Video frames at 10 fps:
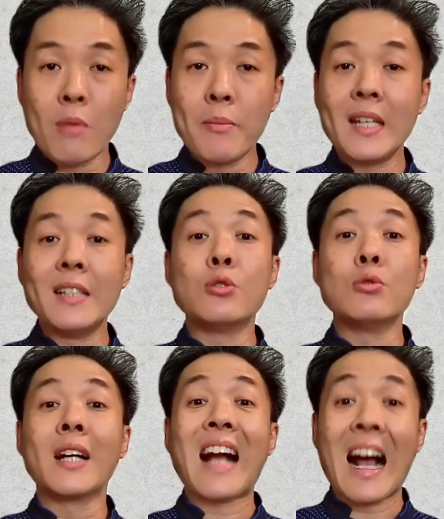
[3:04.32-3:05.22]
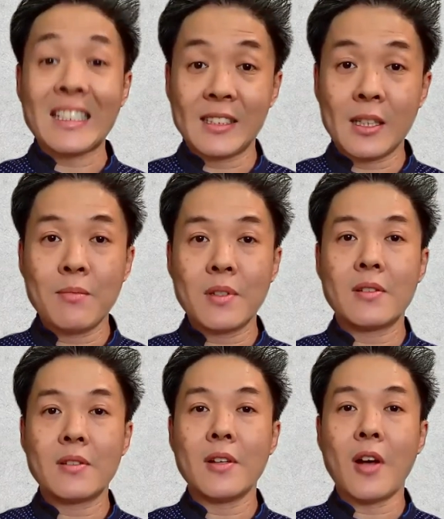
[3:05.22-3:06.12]
me into the
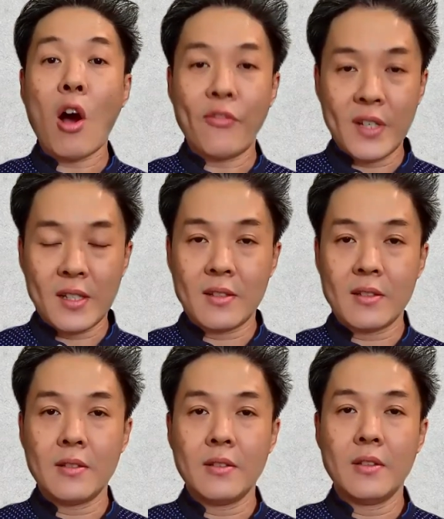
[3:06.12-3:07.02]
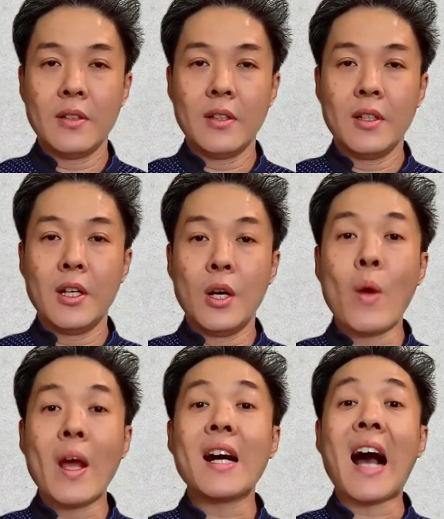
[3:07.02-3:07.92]
customs office
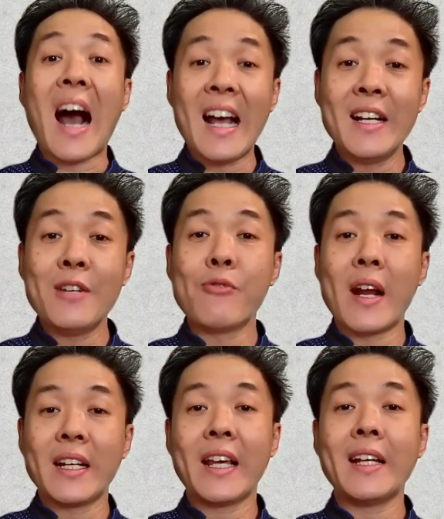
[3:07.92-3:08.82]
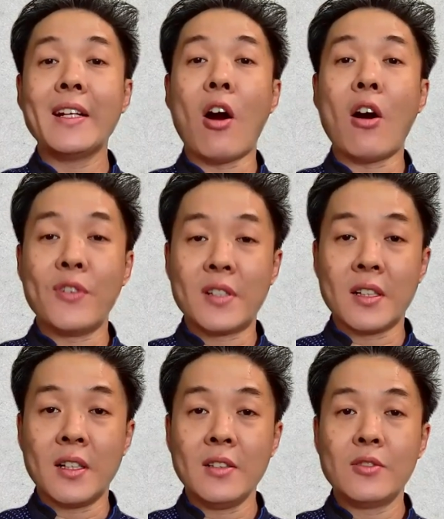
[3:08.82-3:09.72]
where a higher ranking
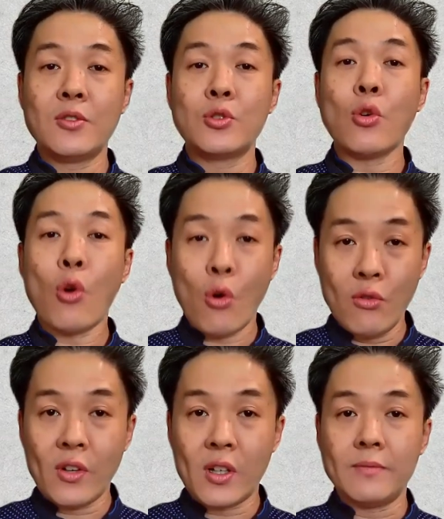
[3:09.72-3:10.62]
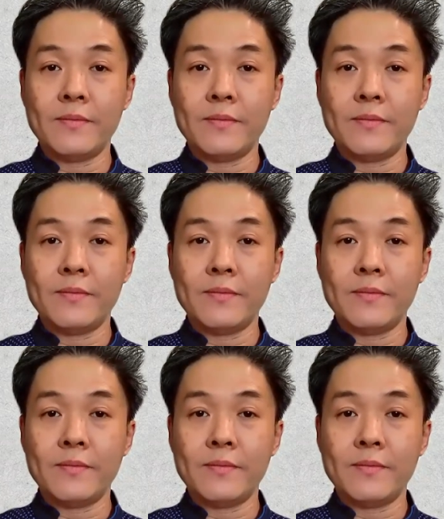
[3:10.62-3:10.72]
officer took over.